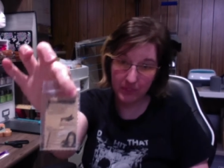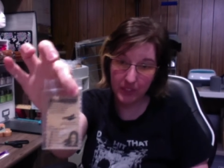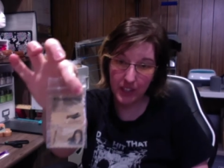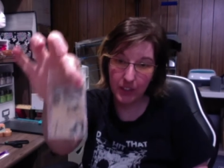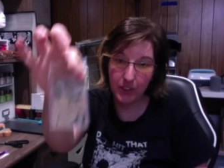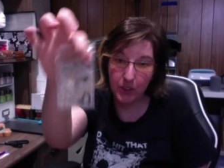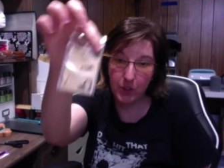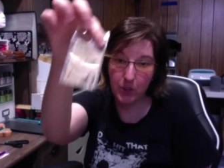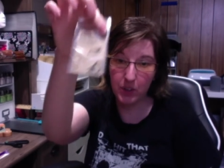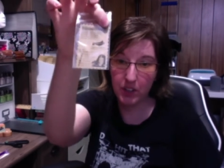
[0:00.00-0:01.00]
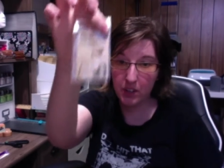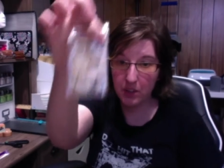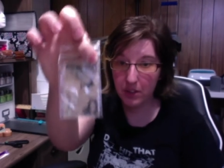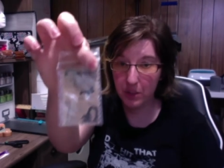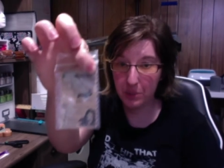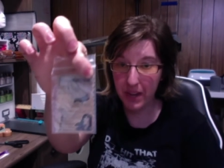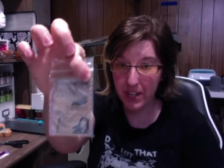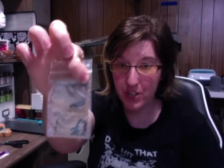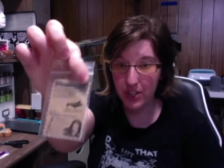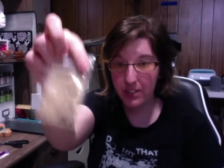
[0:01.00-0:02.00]
include the
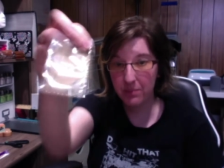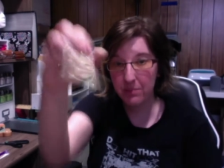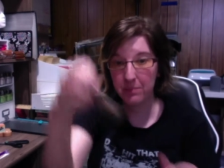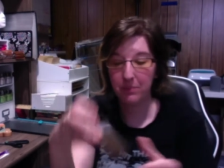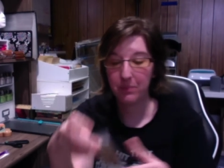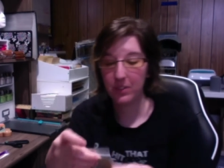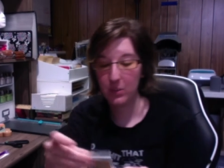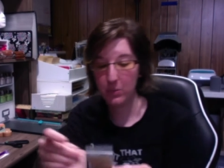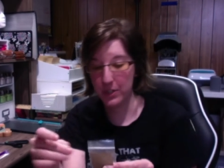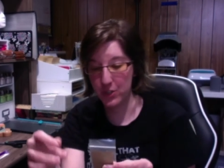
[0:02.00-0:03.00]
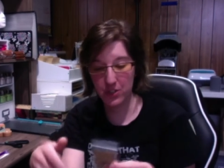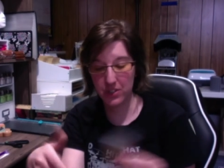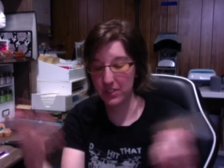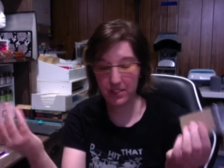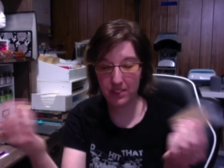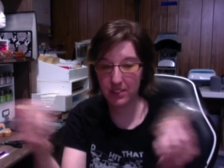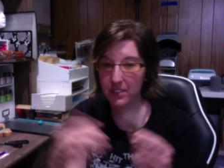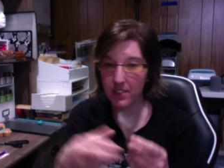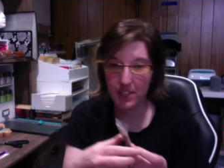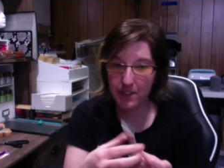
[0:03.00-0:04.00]
packaging, which
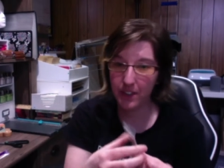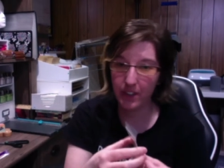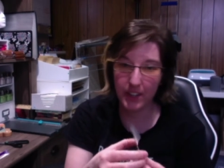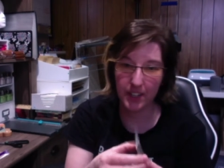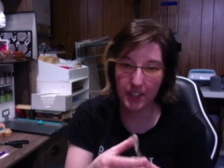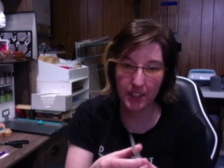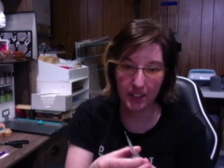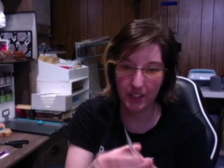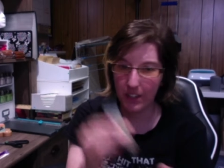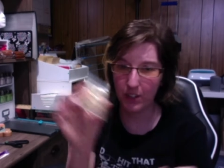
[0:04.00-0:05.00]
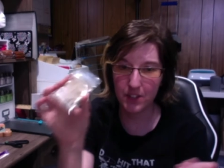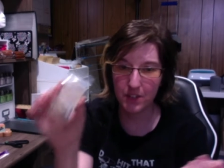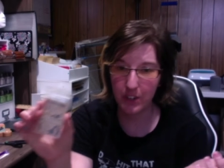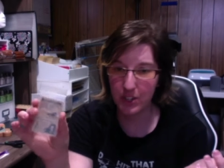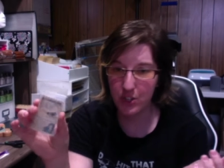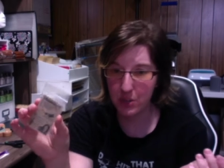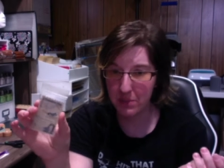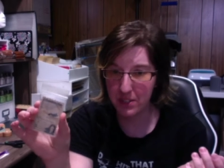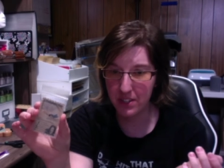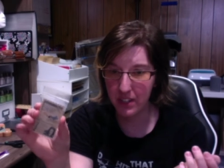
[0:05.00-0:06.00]
is it looks very cheap
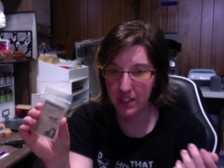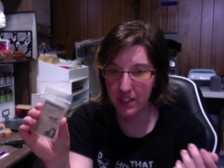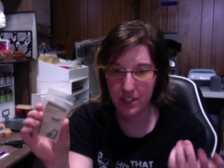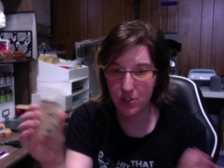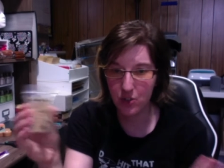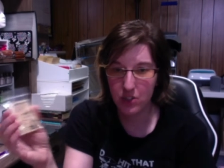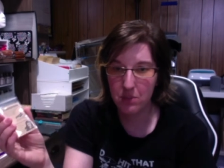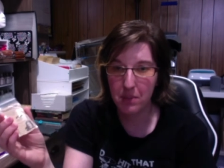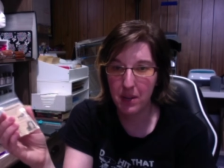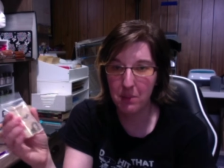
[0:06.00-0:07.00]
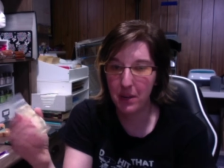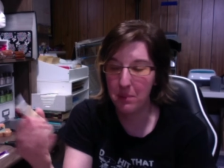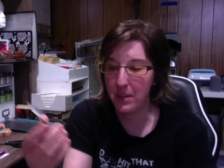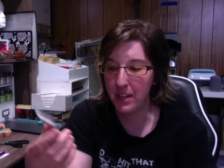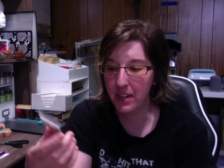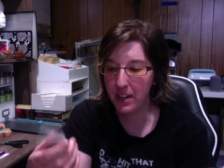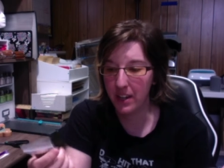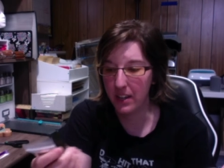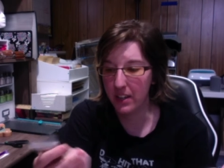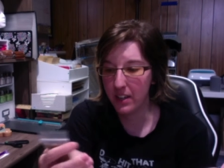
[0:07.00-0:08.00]
and silly. It's just made by me.
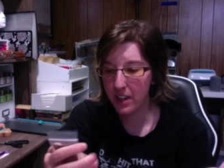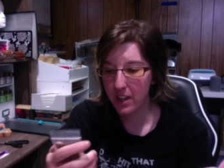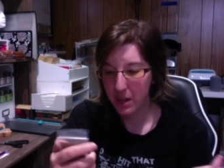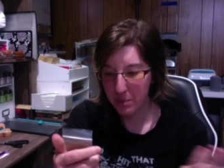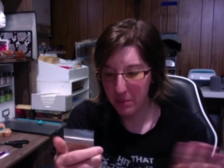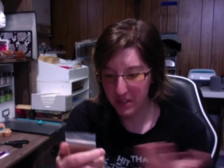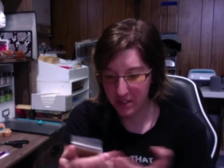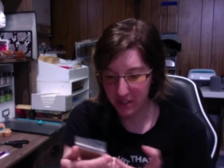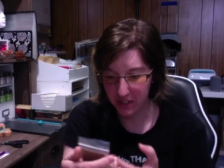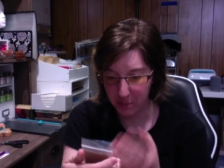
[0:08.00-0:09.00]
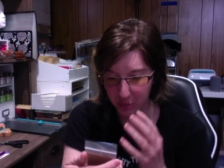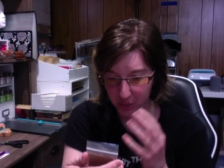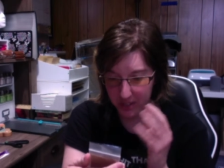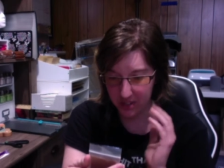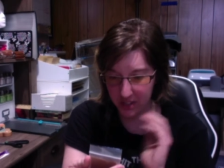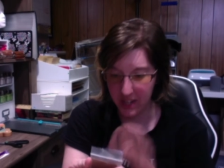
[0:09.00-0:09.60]
I basically print the